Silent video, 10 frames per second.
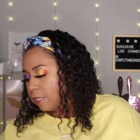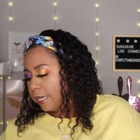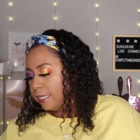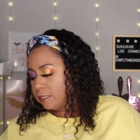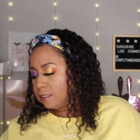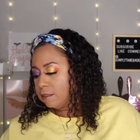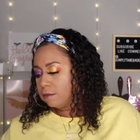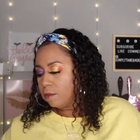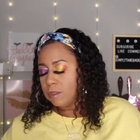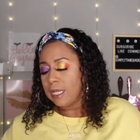hating
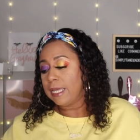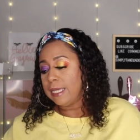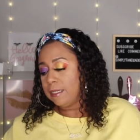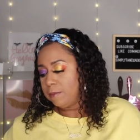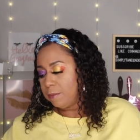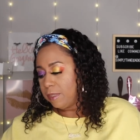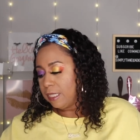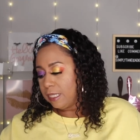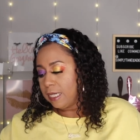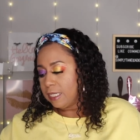or not hating but
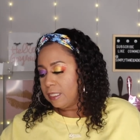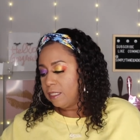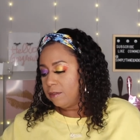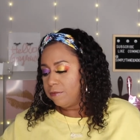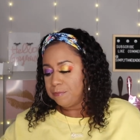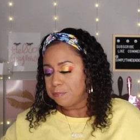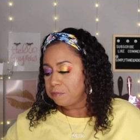being negative